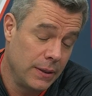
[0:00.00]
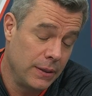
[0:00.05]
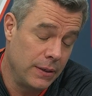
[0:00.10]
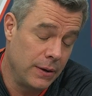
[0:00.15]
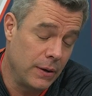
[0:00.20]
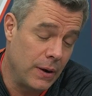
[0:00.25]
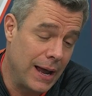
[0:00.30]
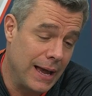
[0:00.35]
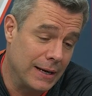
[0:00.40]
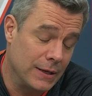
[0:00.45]

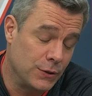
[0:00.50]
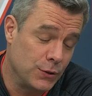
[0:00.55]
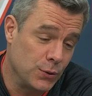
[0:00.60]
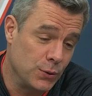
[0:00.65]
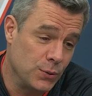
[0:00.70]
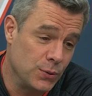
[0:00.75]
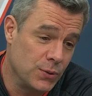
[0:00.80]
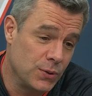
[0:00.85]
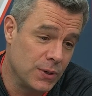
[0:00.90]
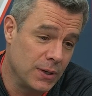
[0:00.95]
their
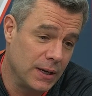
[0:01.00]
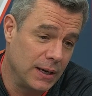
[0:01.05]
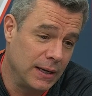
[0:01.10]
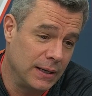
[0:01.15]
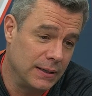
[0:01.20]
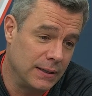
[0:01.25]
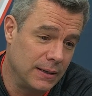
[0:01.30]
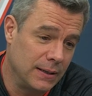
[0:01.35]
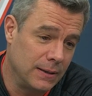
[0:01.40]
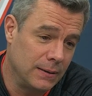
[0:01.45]
attitudes,
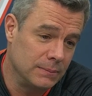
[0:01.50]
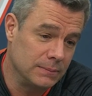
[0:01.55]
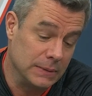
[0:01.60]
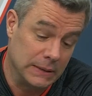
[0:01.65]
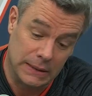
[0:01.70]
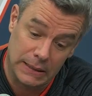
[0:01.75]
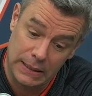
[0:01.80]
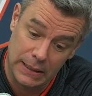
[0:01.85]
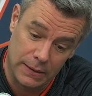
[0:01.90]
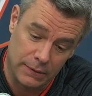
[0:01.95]
and um,
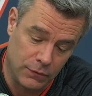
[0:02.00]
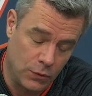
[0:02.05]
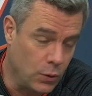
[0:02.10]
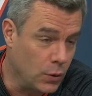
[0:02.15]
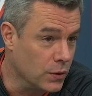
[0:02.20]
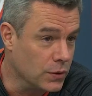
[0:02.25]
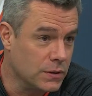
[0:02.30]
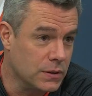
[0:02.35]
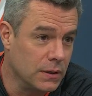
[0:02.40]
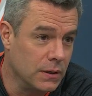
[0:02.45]
and again, of
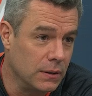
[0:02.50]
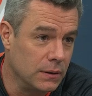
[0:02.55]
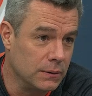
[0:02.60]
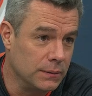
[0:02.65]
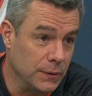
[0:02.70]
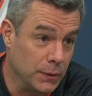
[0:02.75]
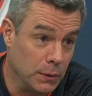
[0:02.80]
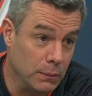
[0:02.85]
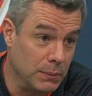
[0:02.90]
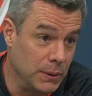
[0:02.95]
course, their
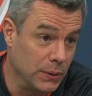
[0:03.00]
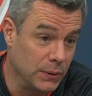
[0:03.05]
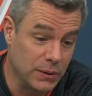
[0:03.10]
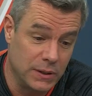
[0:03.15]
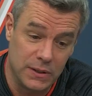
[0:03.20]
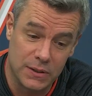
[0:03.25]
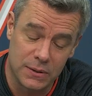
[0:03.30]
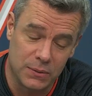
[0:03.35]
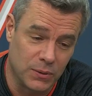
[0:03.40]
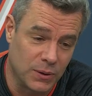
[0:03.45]
their
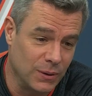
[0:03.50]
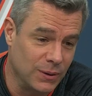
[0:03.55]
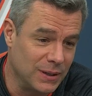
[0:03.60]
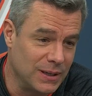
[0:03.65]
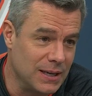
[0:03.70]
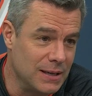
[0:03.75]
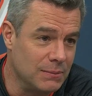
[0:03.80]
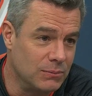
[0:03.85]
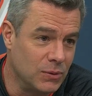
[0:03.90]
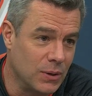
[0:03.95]
abilities, and we're going to
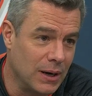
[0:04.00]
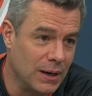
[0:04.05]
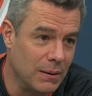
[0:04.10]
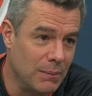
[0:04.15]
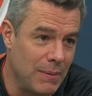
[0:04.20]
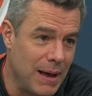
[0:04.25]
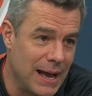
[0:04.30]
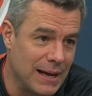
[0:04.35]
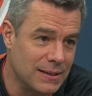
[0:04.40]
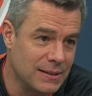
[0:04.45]
keep trying to
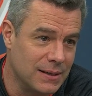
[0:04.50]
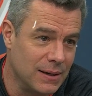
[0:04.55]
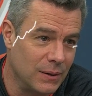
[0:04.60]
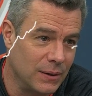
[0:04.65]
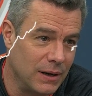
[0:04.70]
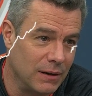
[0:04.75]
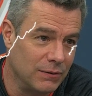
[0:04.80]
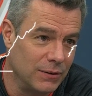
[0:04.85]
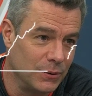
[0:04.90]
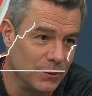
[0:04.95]
max
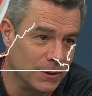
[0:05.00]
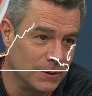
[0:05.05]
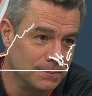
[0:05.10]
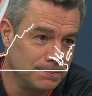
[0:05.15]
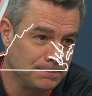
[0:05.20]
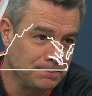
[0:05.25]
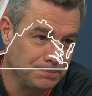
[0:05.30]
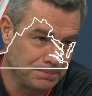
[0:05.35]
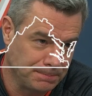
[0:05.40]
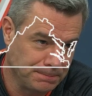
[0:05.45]
out
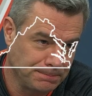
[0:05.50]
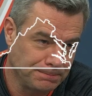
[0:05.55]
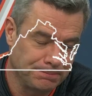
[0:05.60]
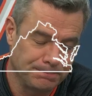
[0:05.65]
everyone.